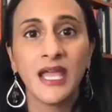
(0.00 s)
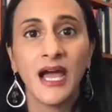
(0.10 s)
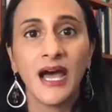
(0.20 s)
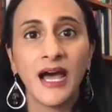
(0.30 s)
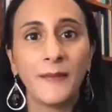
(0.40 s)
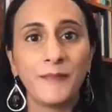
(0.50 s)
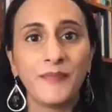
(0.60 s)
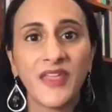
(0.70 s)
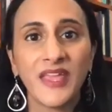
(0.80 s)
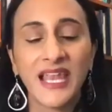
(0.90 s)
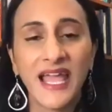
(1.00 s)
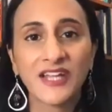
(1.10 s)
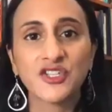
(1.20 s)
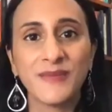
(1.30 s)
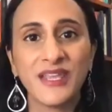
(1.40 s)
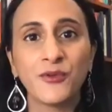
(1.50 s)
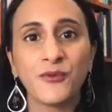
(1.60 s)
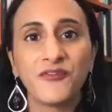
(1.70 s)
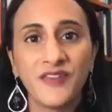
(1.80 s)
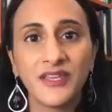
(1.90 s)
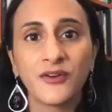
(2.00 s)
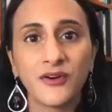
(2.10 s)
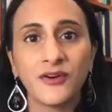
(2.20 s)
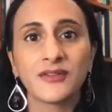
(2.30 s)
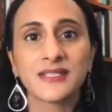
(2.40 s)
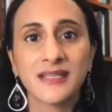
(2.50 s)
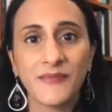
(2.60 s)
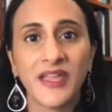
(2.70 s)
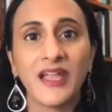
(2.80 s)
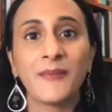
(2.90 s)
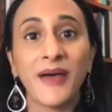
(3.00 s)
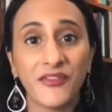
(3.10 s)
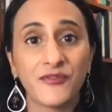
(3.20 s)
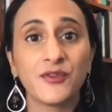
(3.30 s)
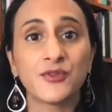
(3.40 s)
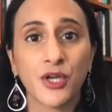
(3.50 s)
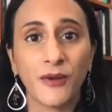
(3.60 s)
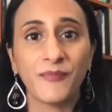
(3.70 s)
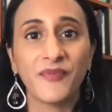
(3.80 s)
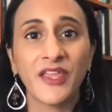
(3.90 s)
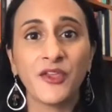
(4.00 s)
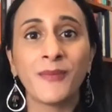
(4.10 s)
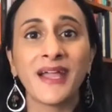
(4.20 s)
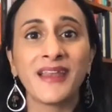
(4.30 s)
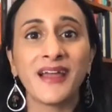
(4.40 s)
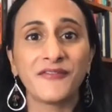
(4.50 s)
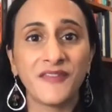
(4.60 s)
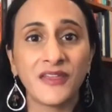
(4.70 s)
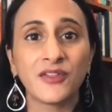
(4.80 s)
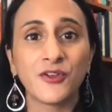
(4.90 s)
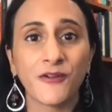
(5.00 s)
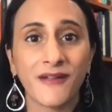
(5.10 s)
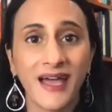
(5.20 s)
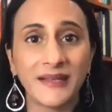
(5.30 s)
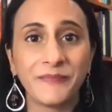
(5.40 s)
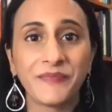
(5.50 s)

um, they can actually make you feel something about the future that you might not feel in your gut